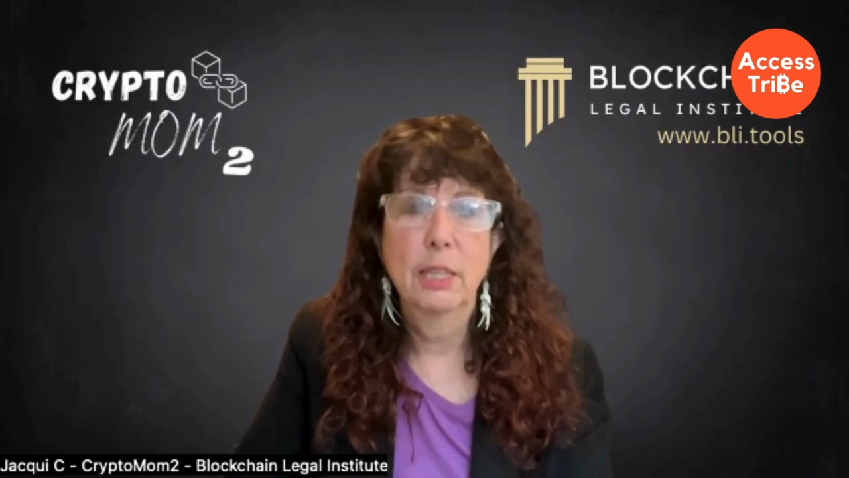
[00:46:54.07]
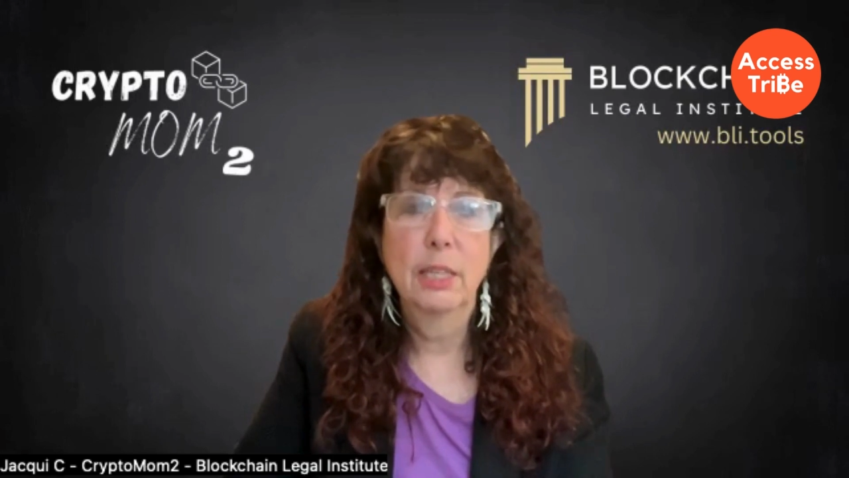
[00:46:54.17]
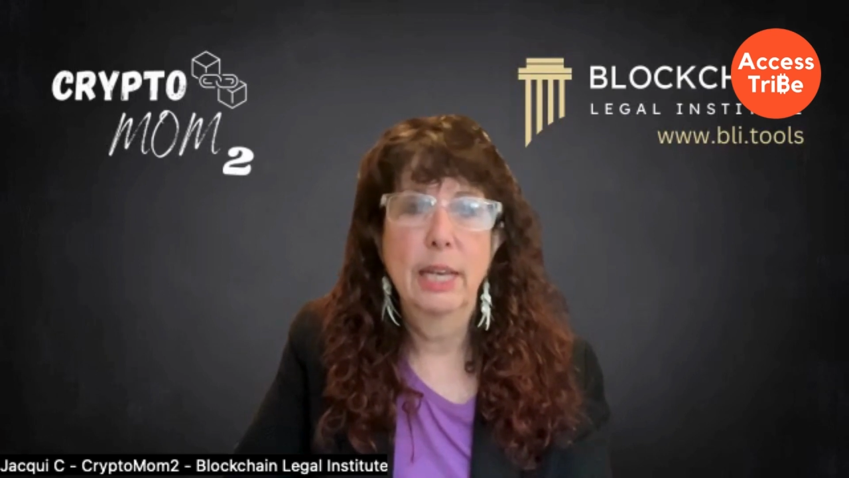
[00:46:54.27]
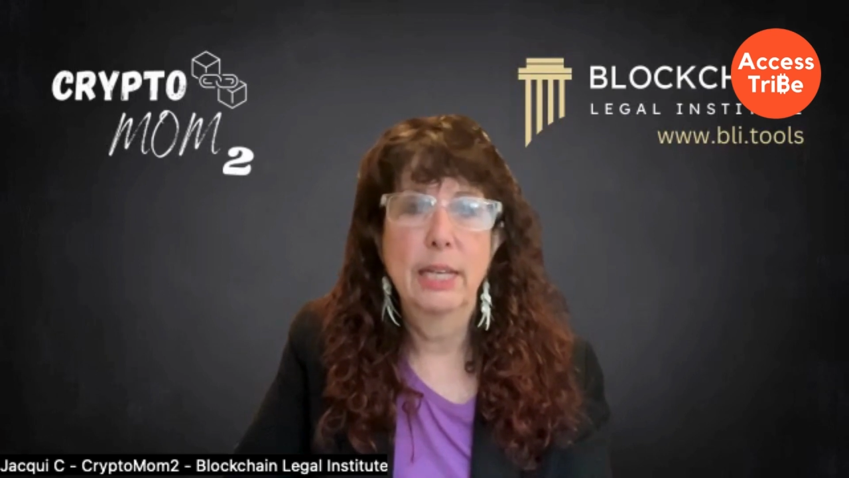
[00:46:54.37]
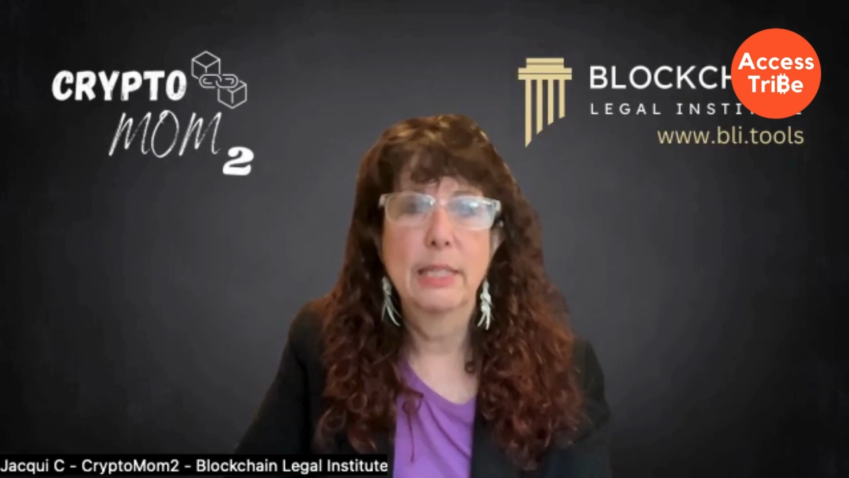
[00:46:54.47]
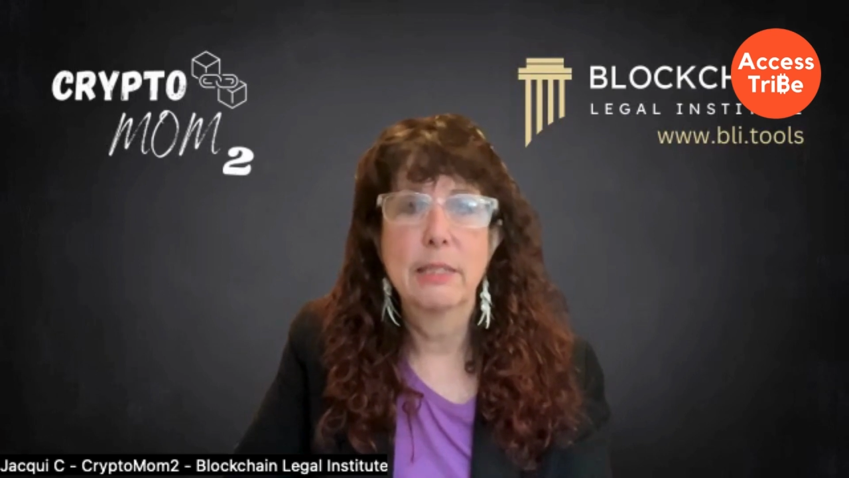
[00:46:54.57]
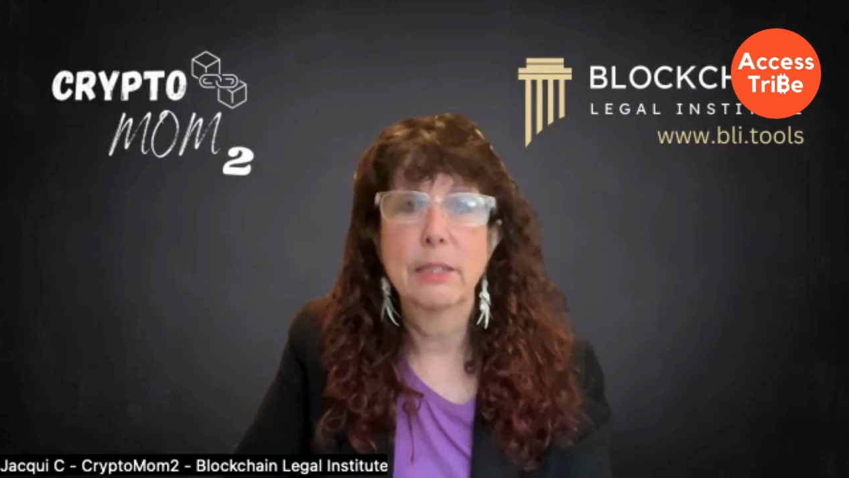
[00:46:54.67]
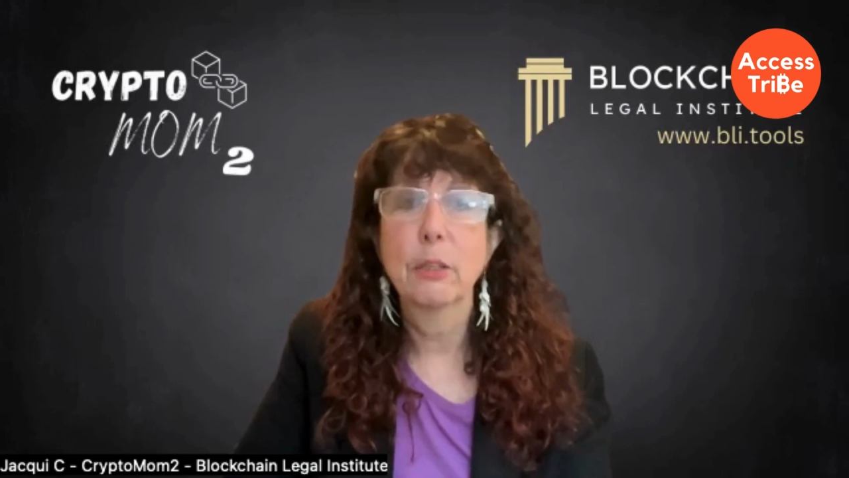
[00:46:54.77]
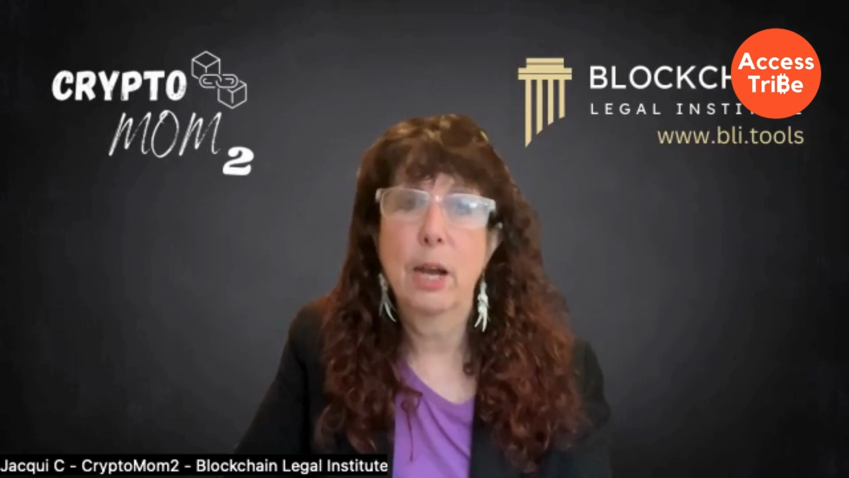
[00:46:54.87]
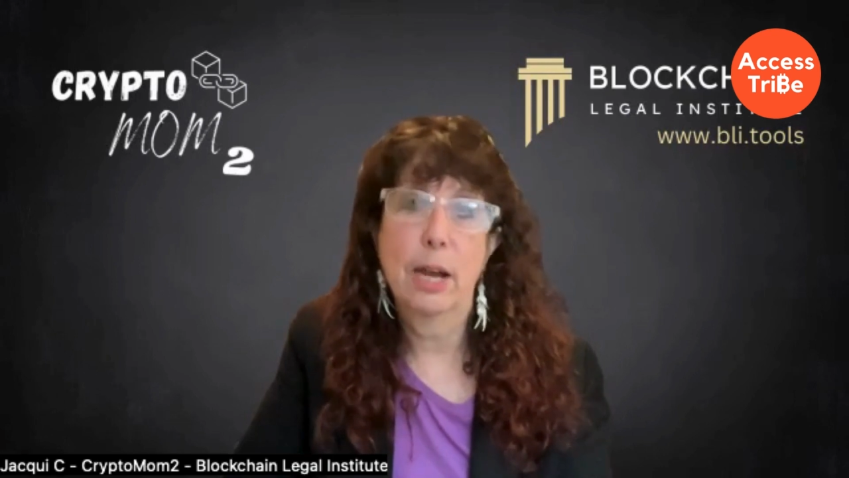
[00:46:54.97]
that is
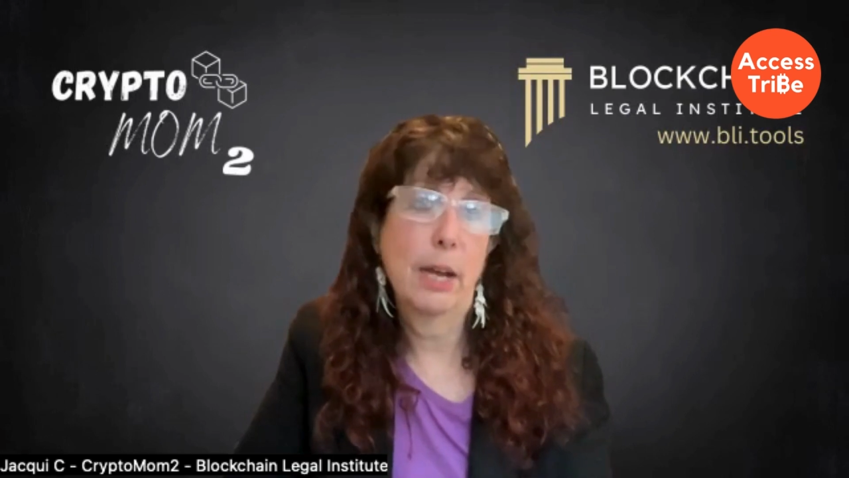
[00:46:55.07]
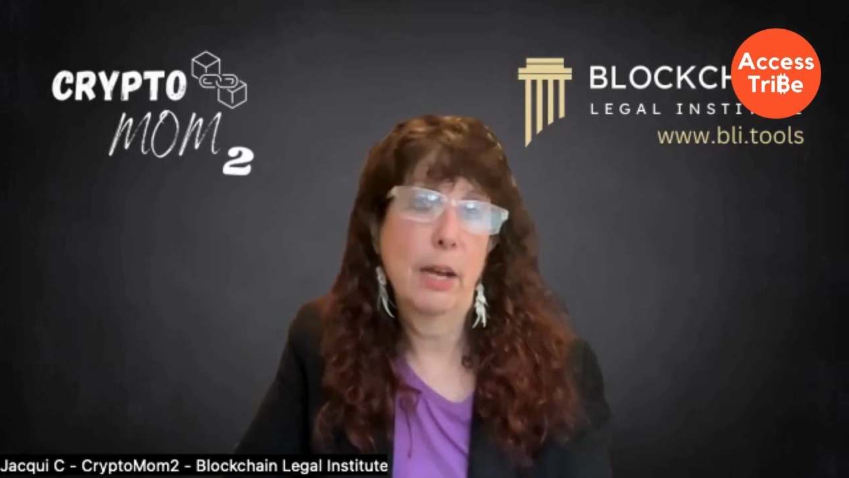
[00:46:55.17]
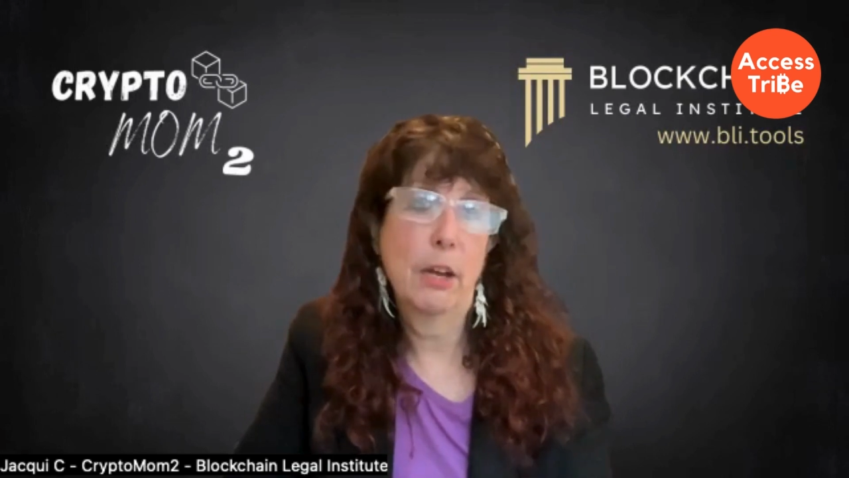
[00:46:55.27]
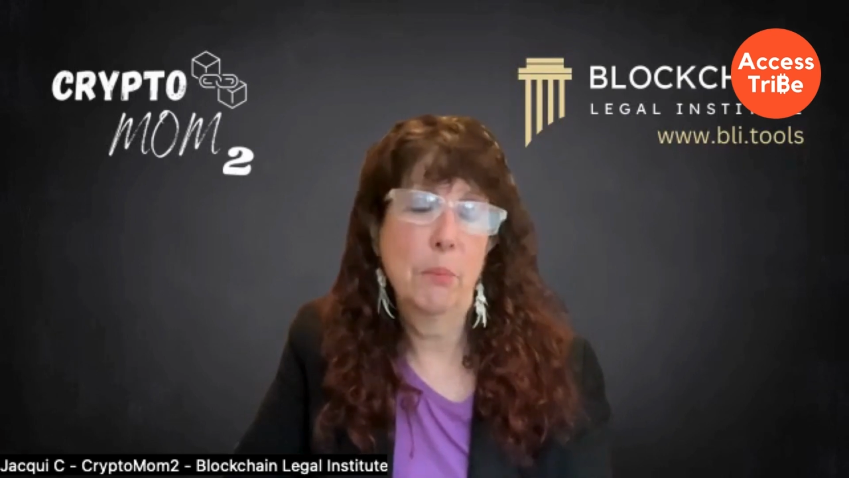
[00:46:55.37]
their aha